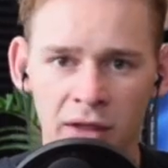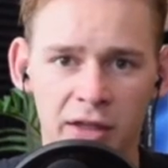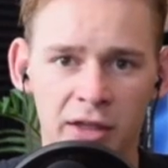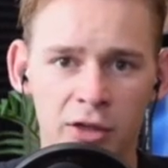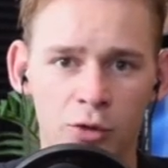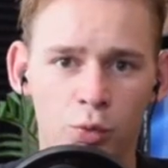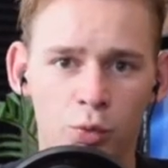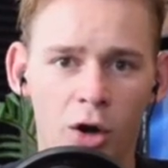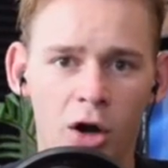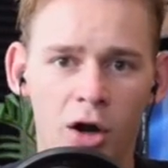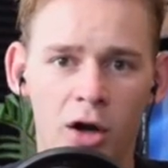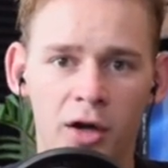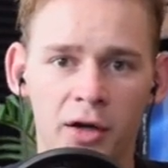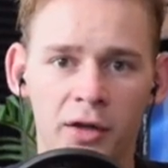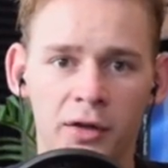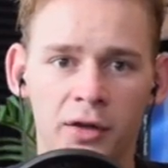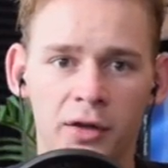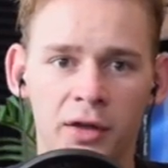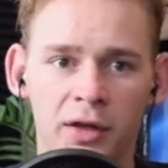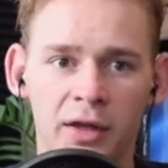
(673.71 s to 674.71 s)

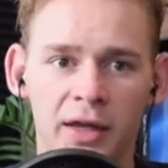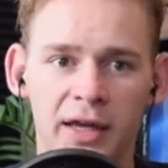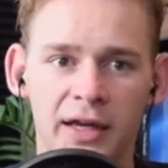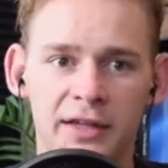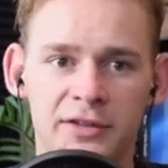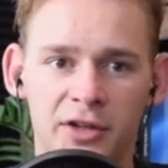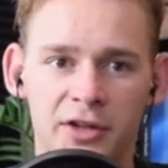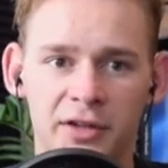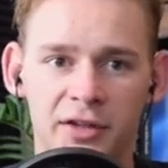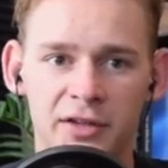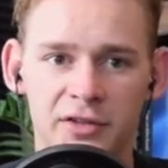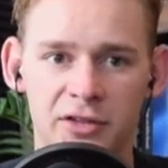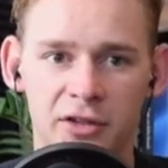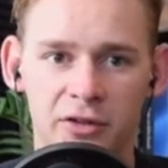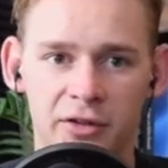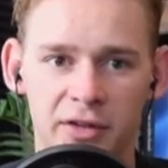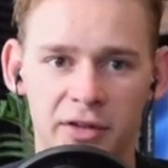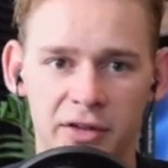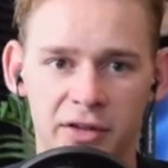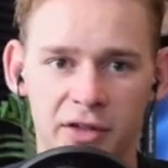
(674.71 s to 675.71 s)
Iran, it's not
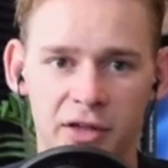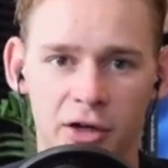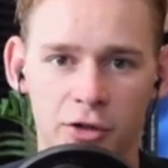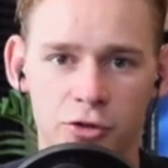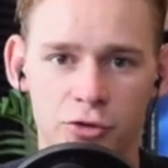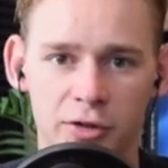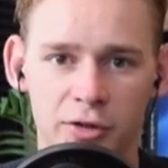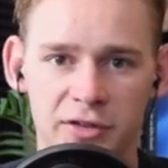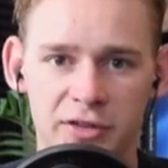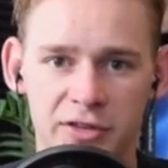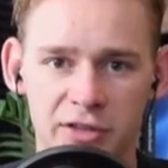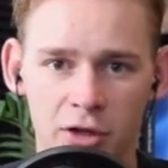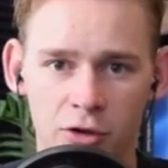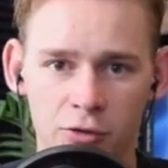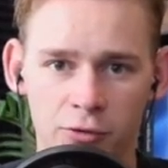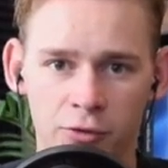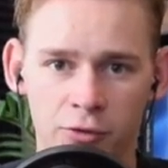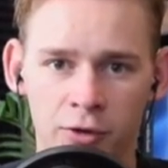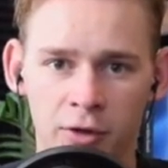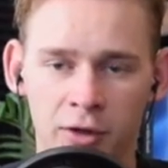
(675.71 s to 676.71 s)
necessarily that the country
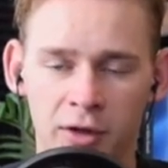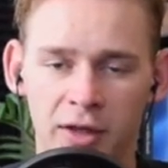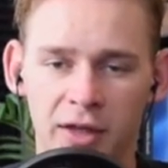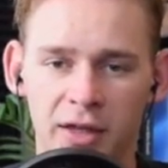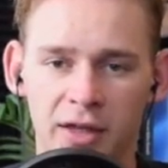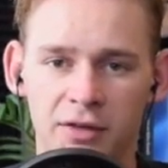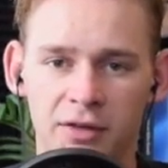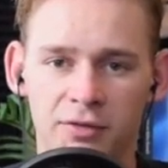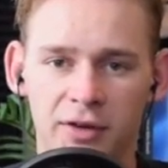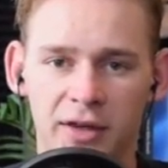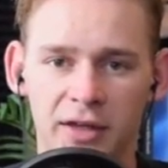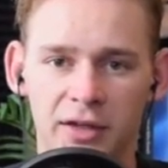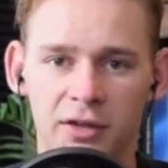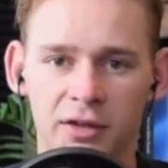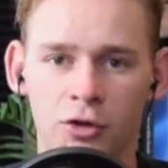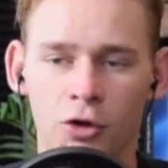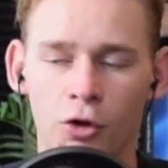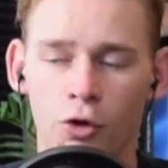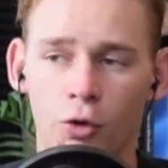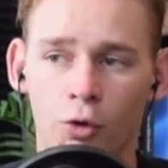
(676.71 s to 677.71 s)
itself
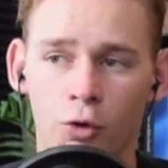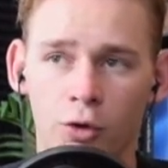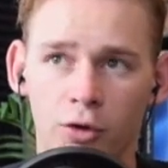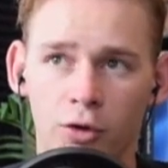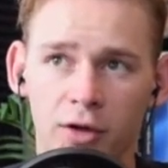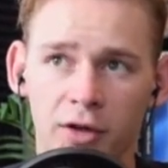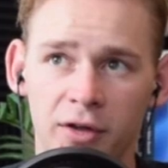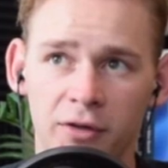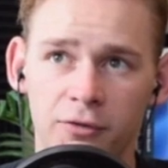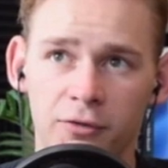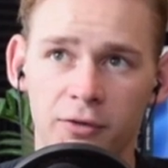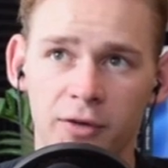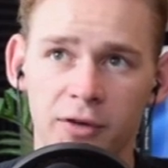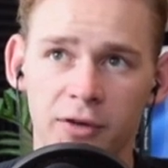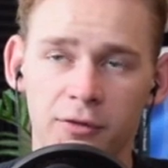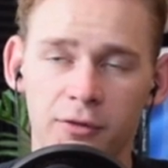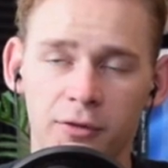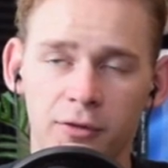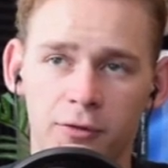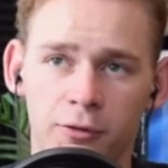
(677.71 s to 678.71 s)
invaded, or if
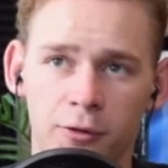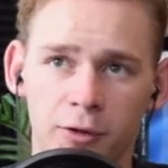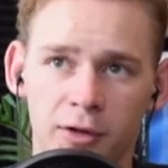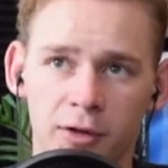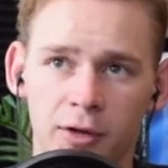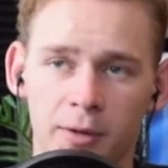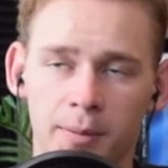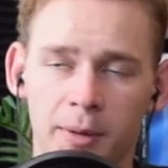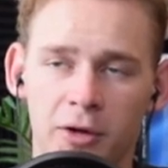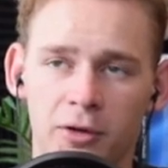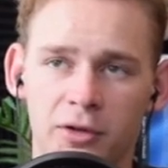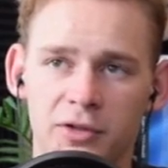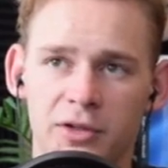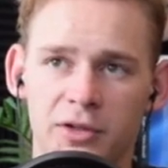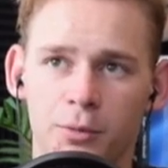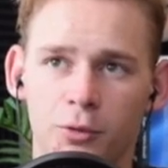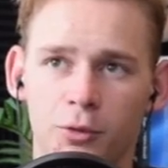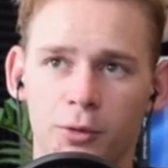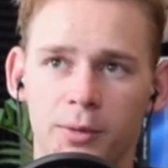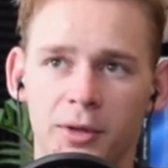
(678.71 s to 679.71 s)
if for a better
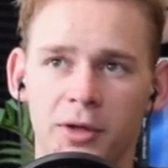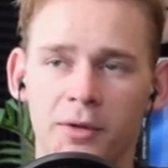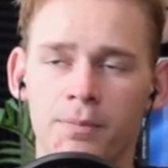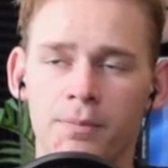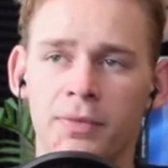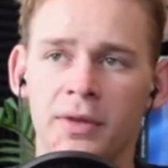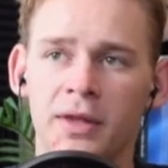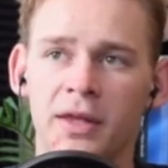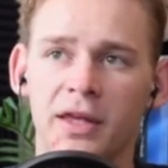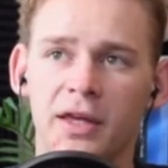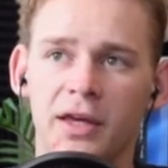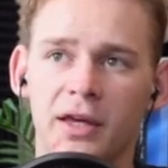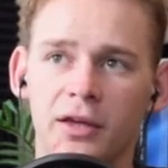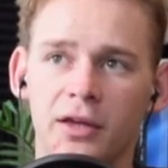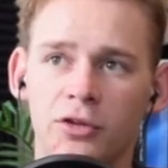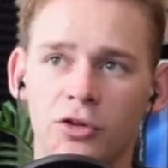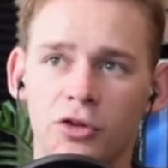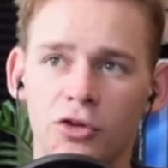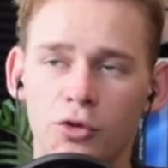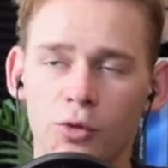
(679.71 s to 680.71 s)
example would be
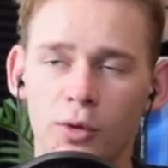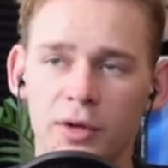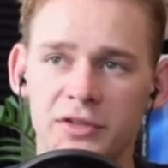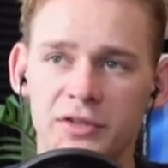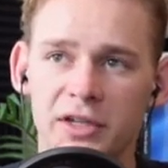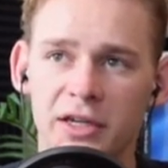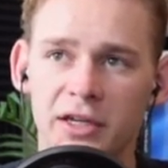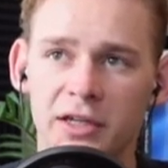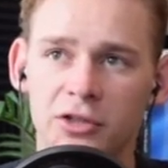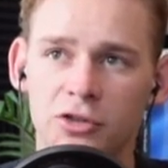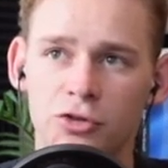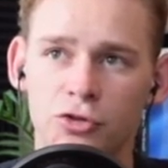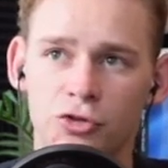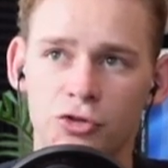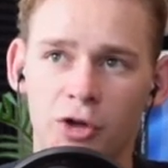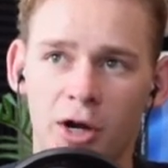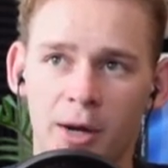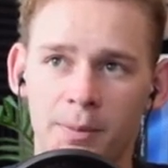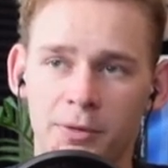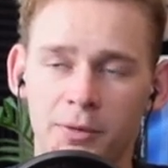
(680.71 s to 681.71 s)
the USA
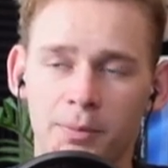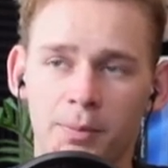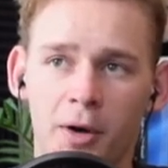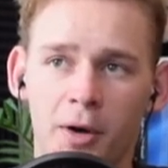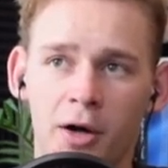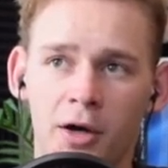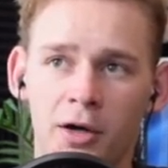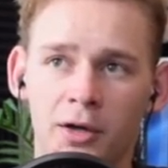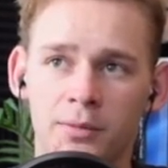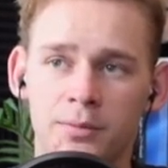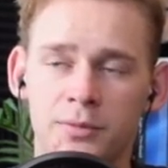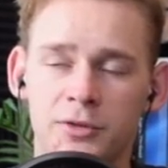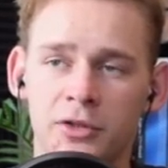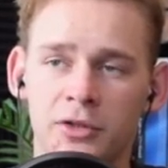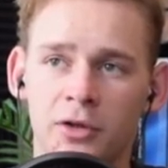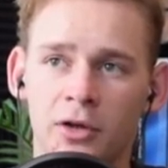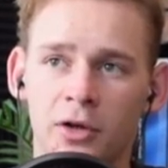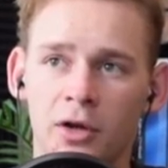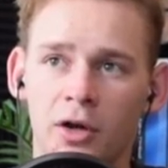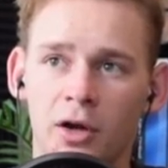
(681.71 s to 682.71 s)
dropped
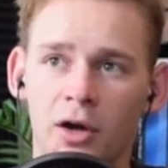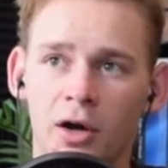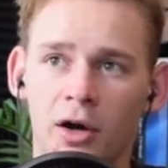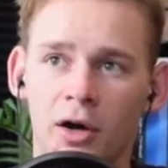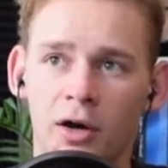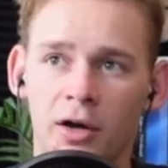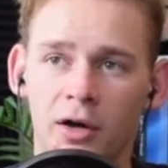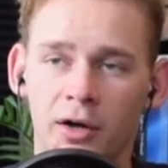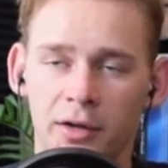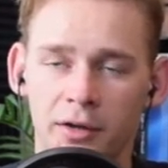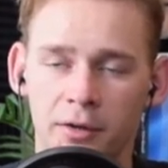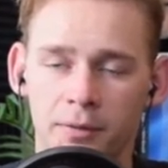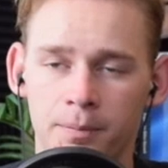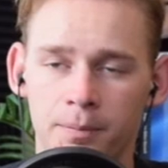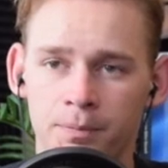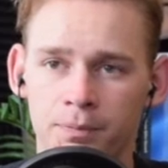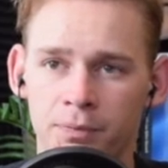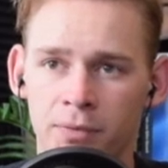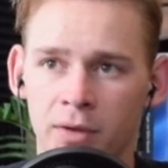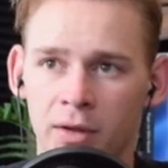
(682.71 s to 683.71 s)
bombs on
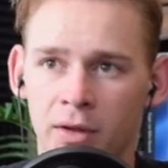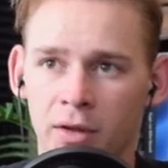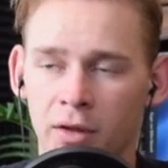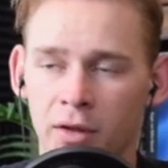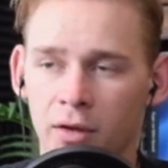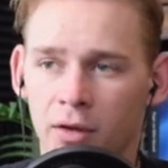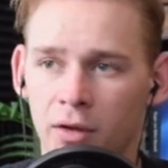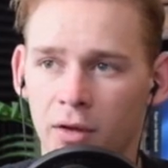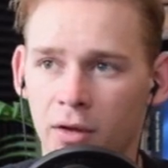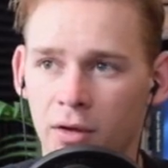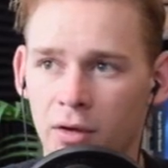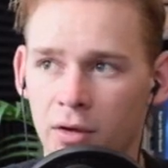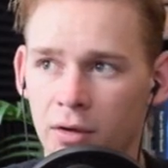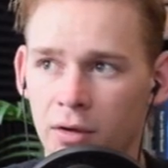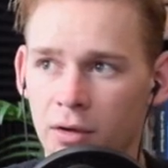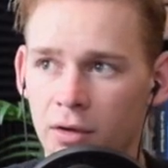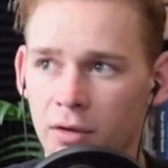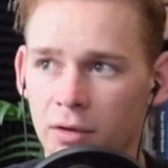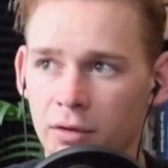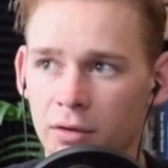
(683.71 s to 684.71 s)

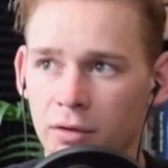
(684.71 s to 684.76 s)
uh,